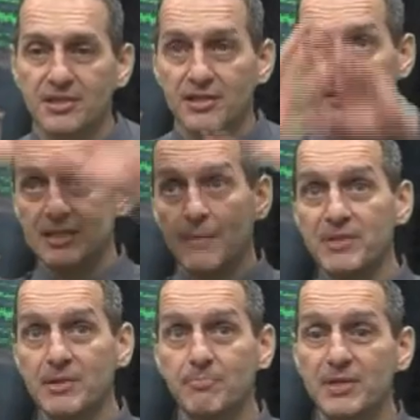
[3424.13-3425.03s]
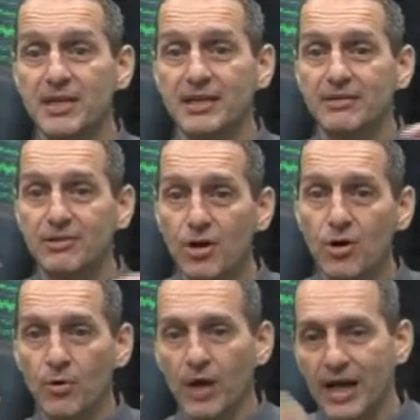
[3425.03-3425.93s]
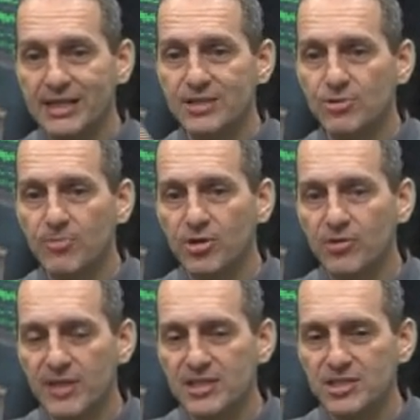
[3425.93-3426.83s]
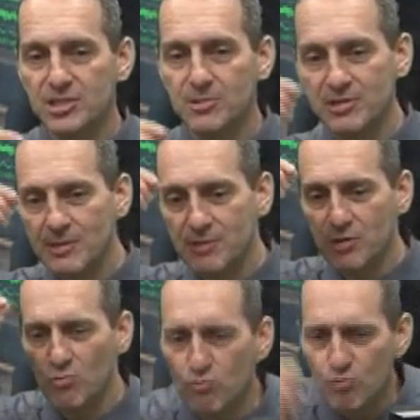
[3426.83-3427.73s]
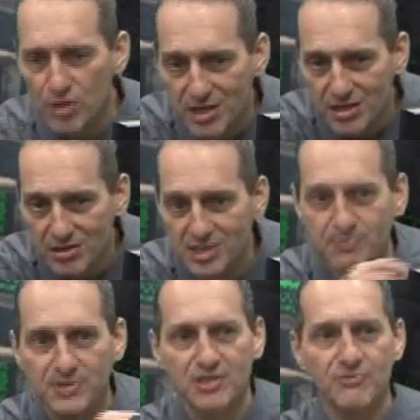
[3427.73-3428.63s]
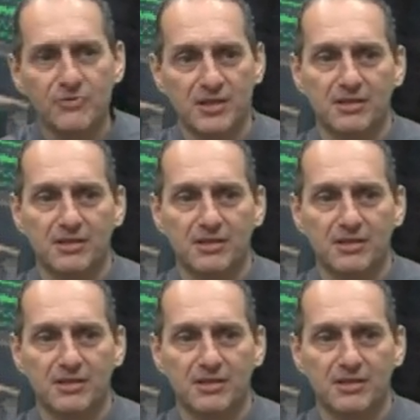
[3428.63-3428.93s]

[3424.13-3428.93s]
something big, no, I need your motivation to be something really specific.